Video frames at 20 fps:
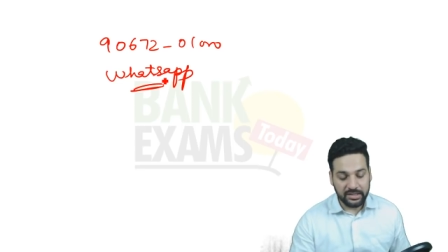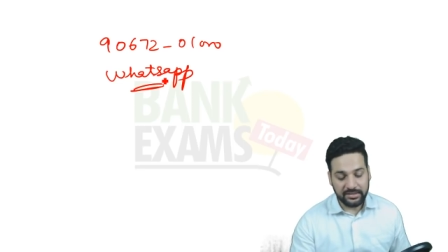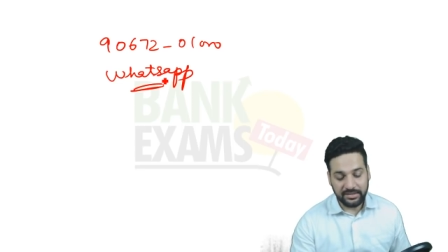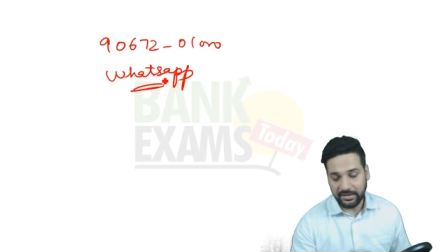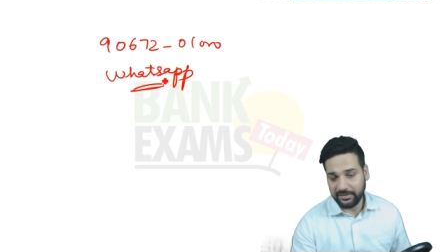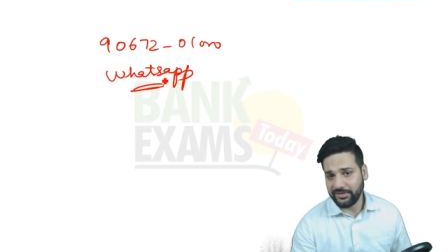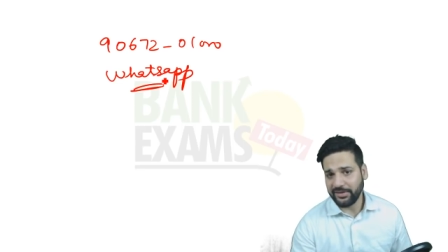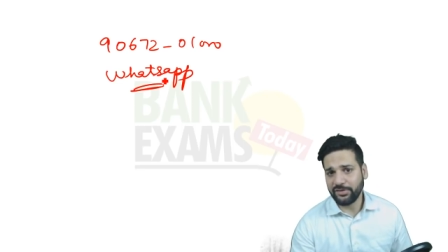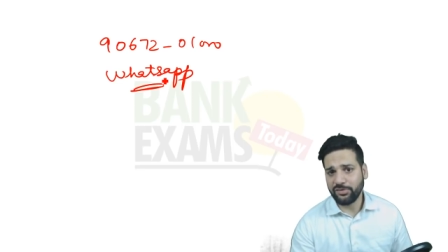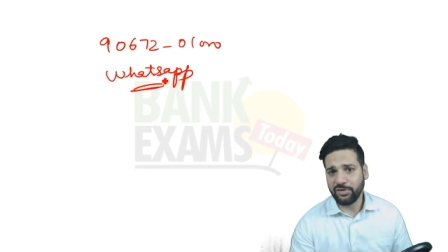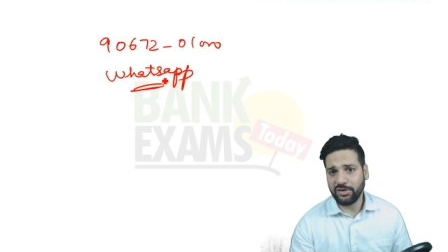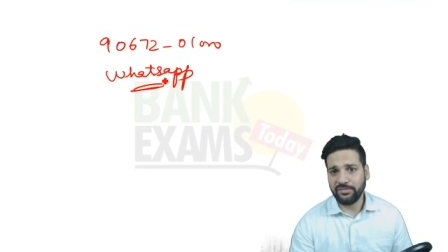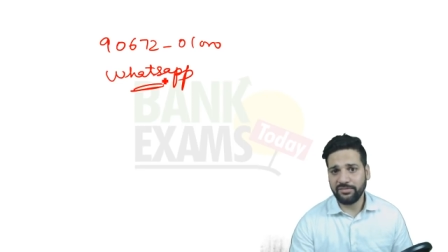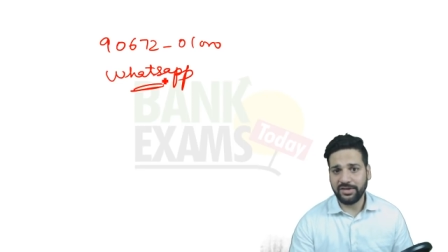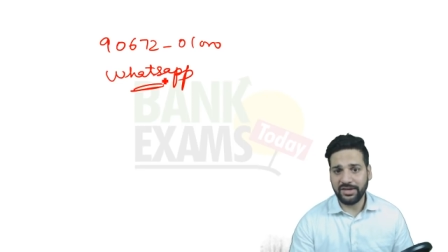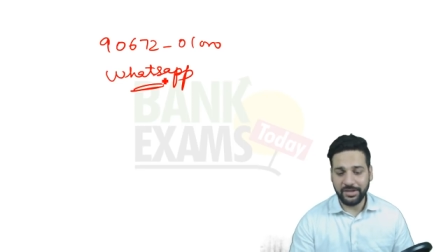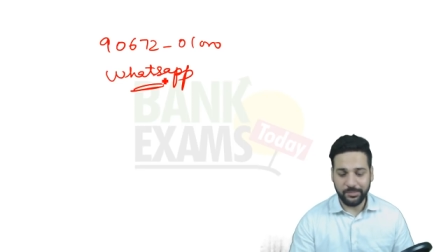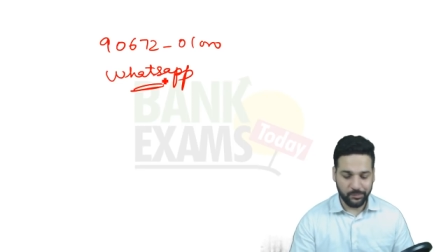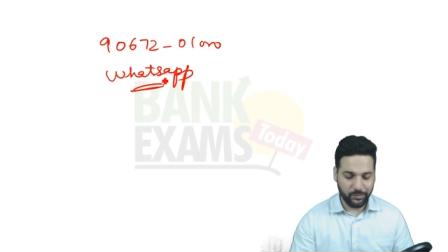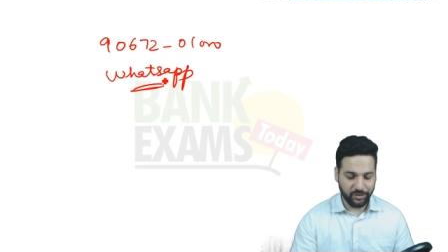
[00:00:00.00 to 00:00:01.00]
that's actually
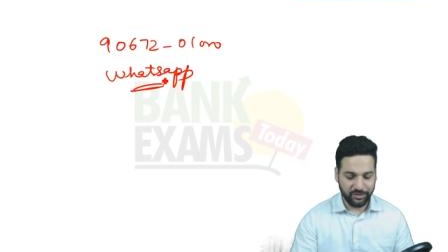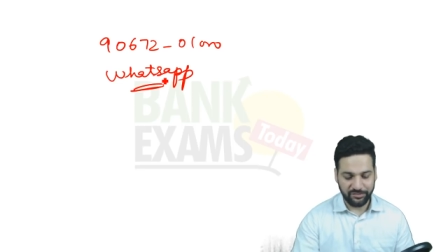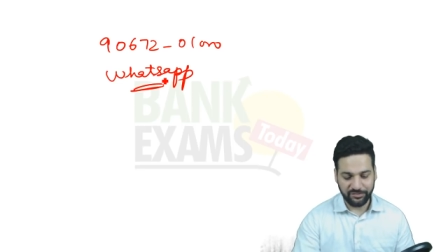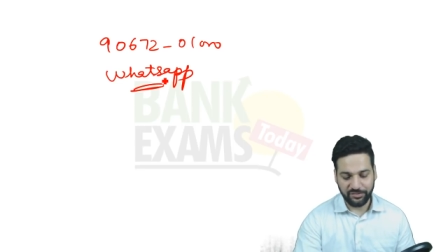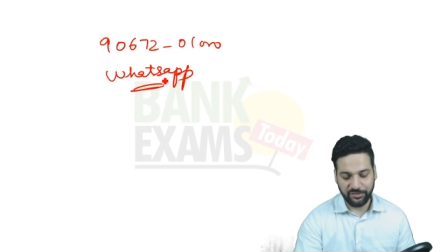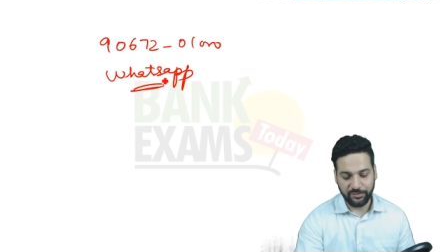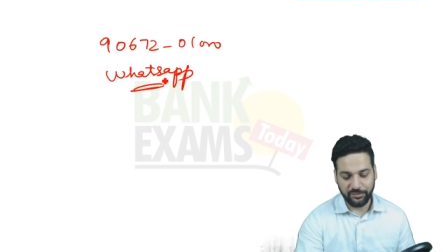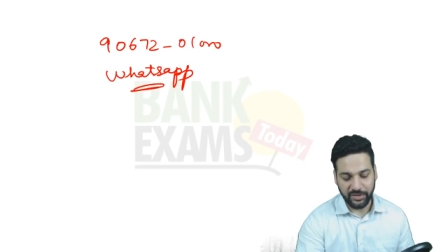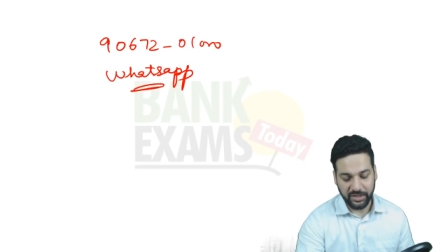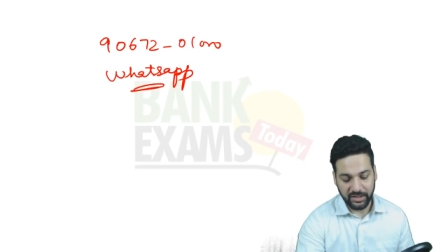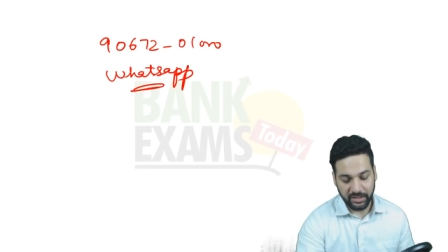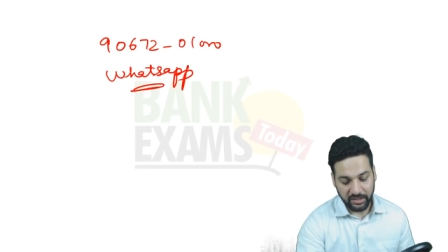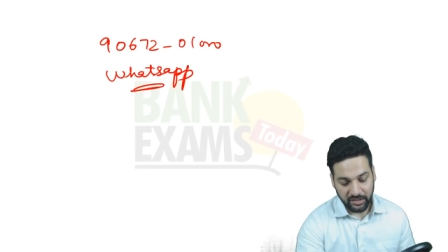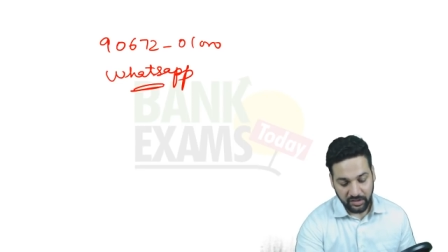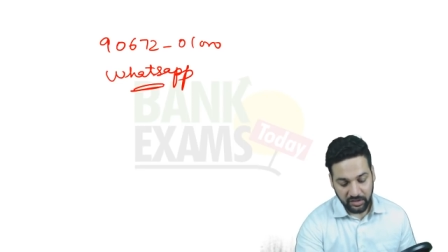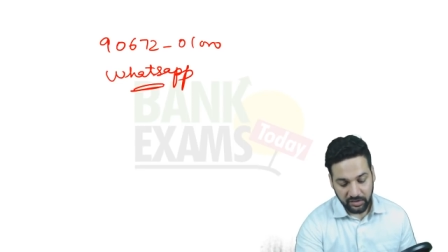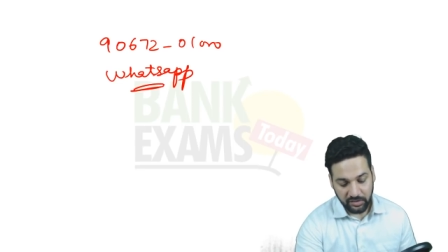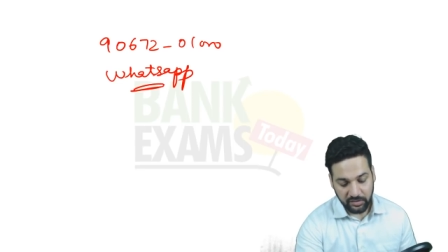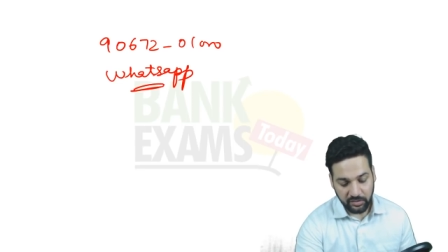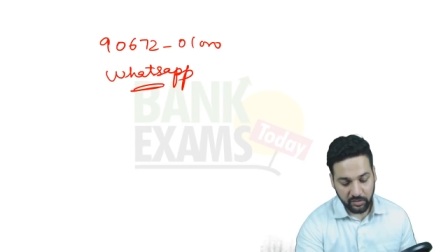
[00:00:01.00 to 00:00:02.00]
very important for me
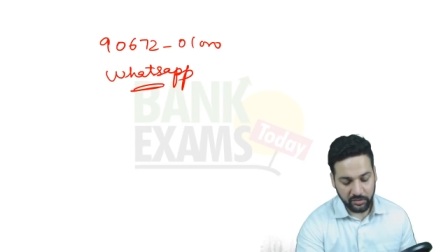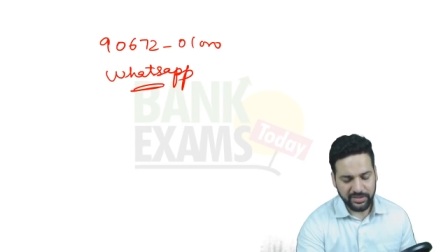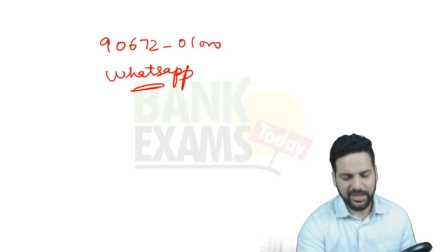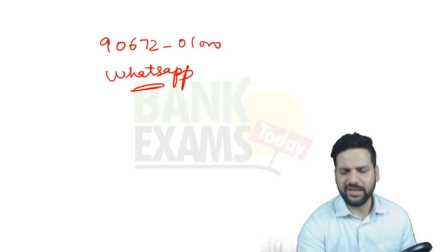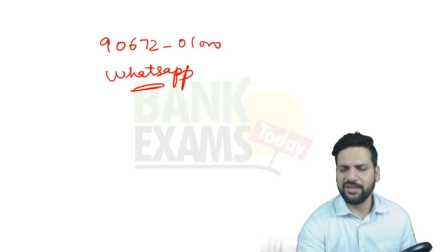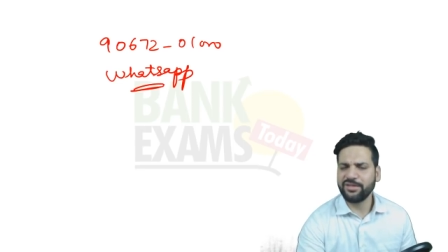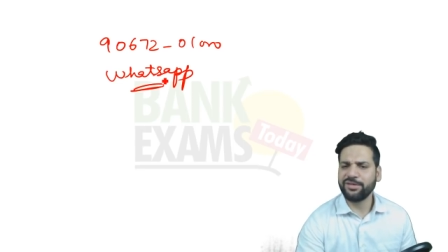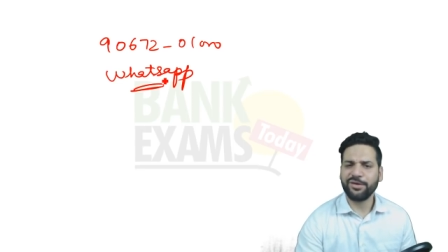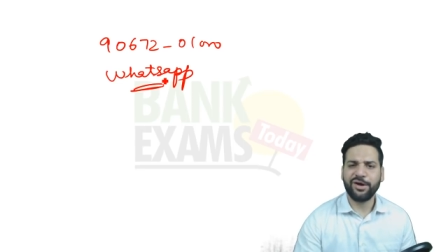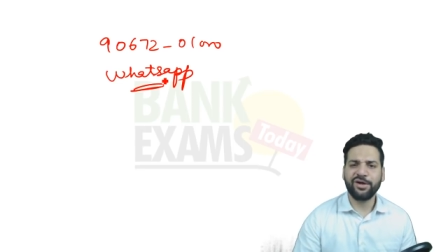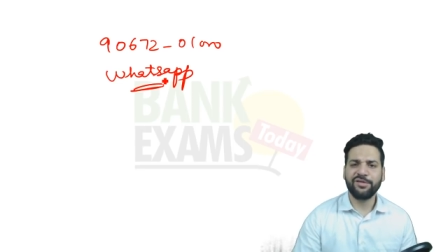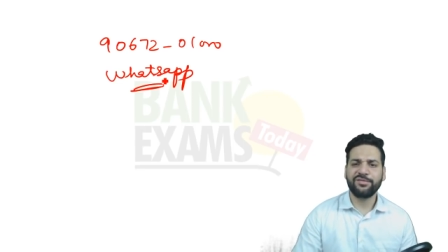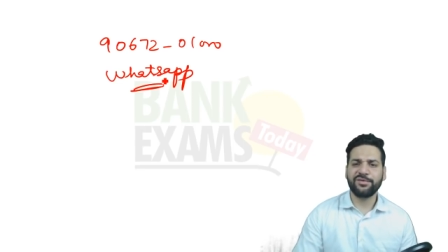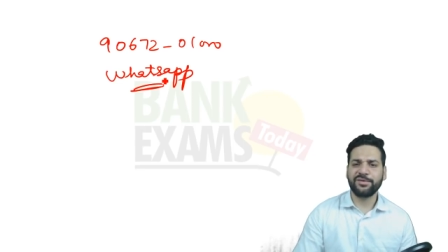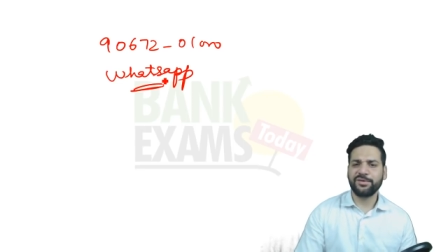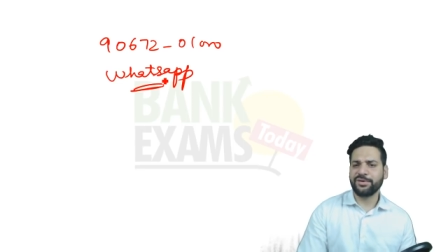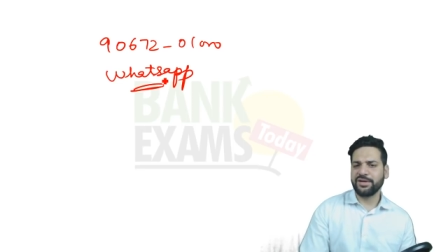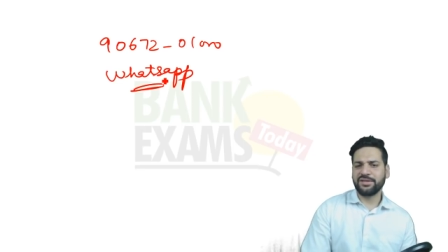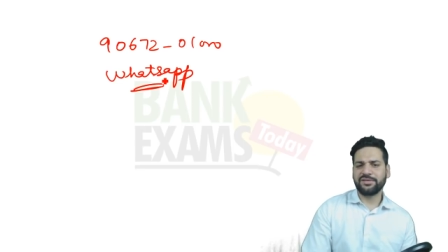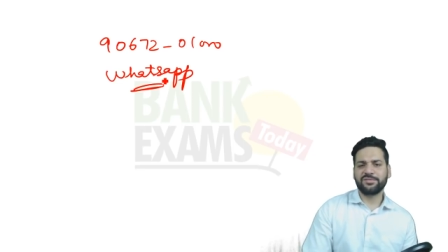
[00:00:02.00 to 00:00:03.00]
so that's all for
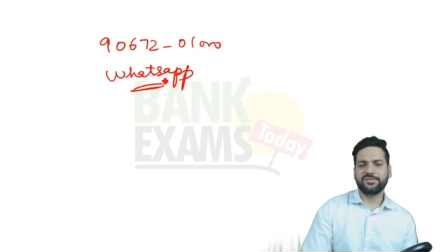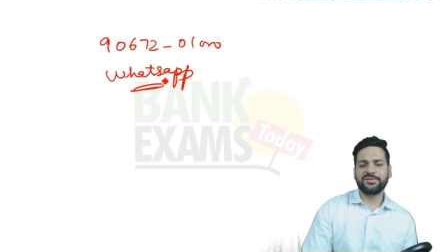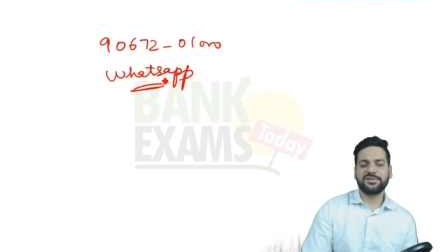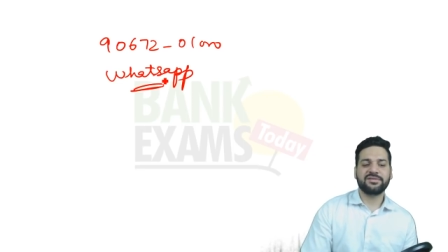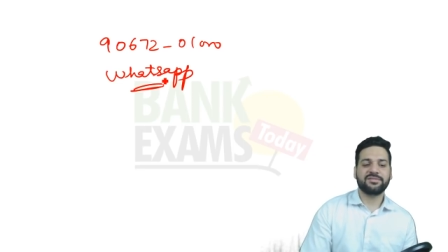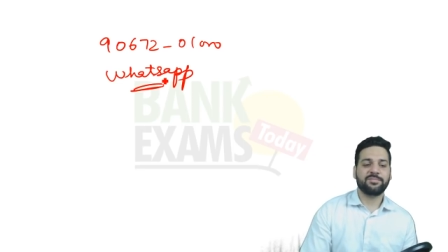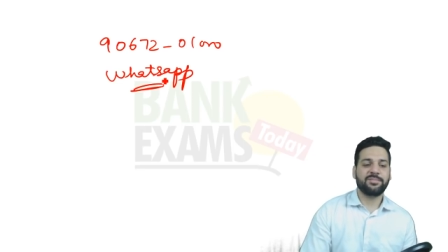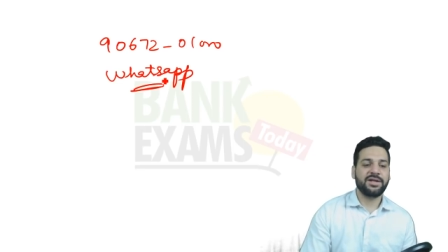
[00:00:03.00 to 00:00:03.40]
today students.